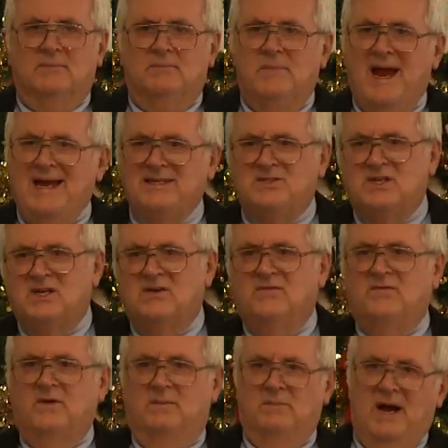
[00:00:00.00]

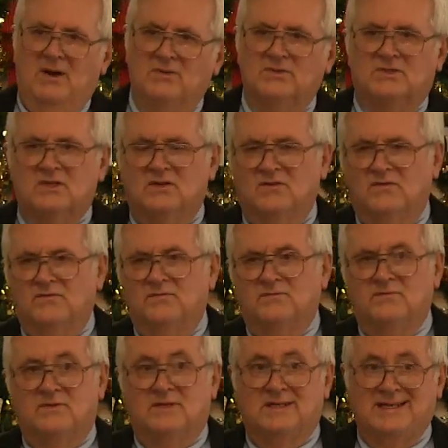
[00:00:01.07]
massive amounts of
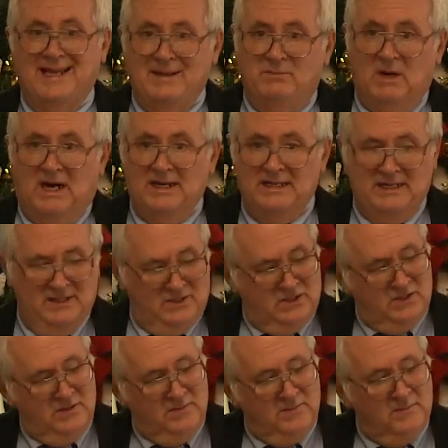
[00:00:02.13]
dead
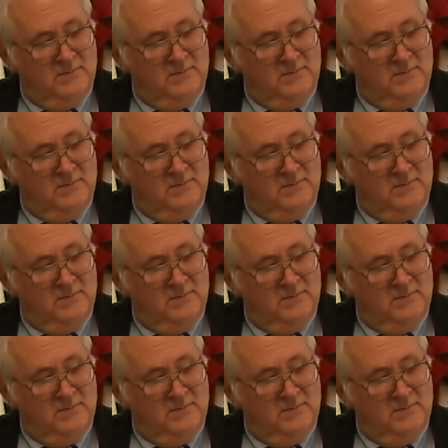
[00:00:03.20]
bodies.